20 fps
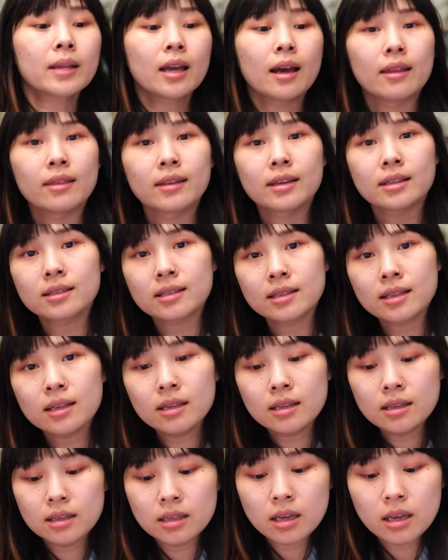and they said
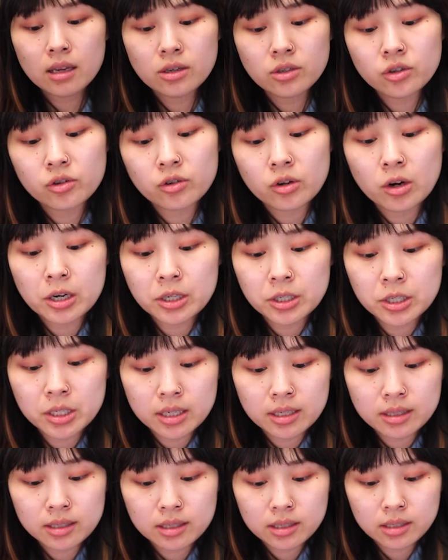in the
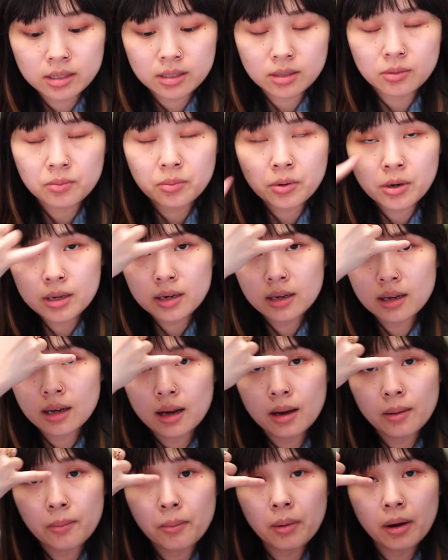instructions to put it
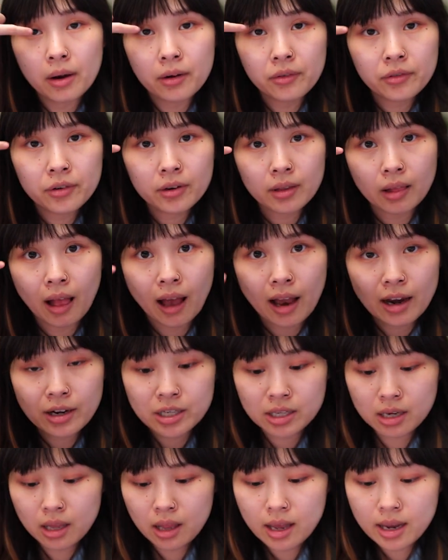above your
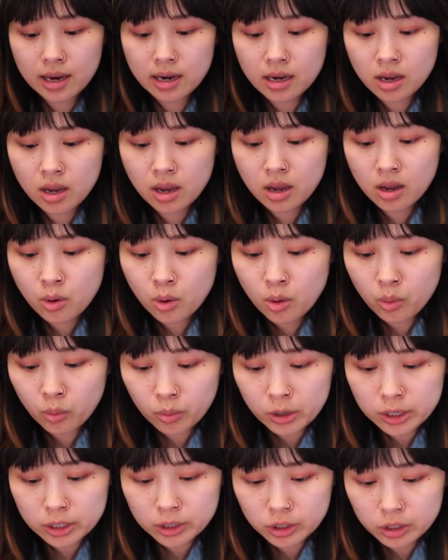lash line,
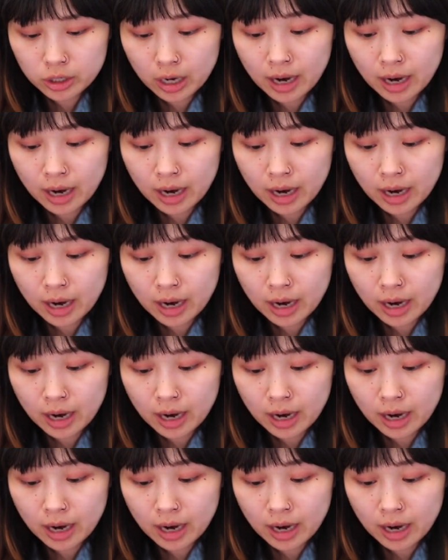which